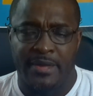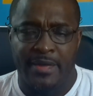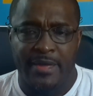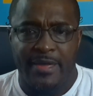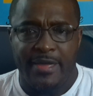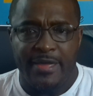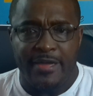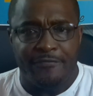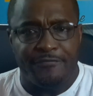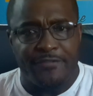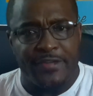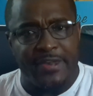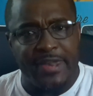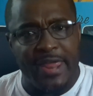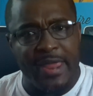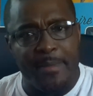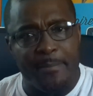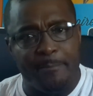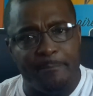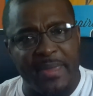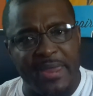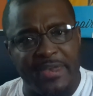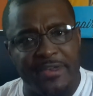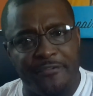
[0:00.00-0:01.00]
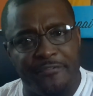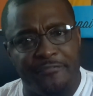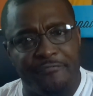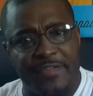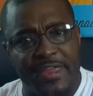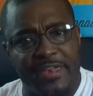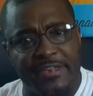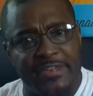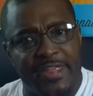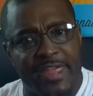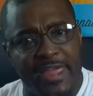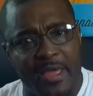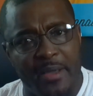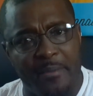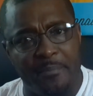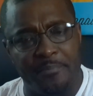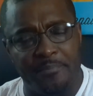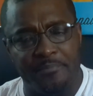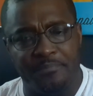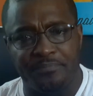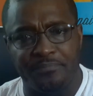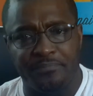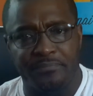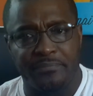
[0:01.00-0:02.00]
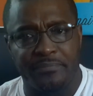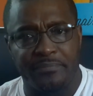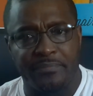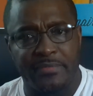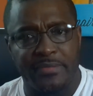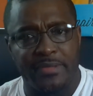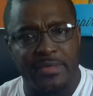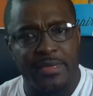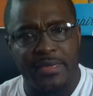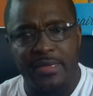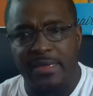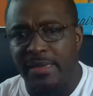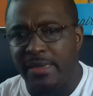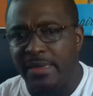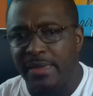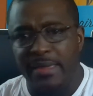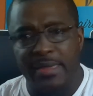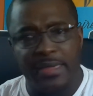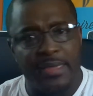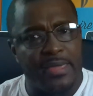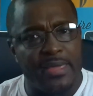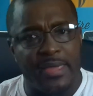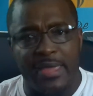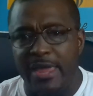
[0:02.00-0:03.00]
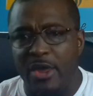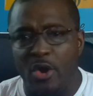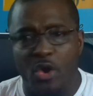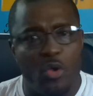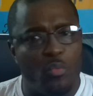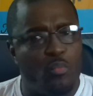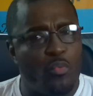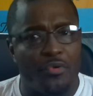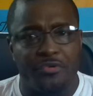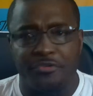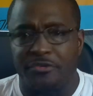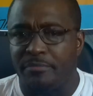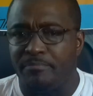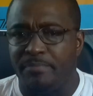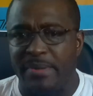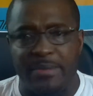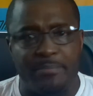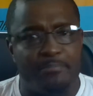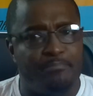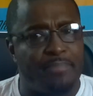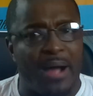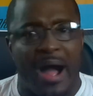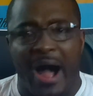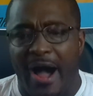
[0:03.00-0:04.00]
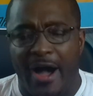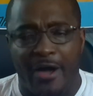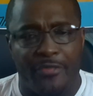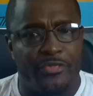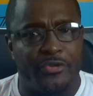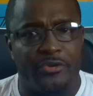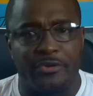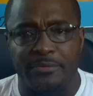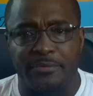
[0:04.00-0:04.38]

If it ain't benefiting him, he don't want to be bothered.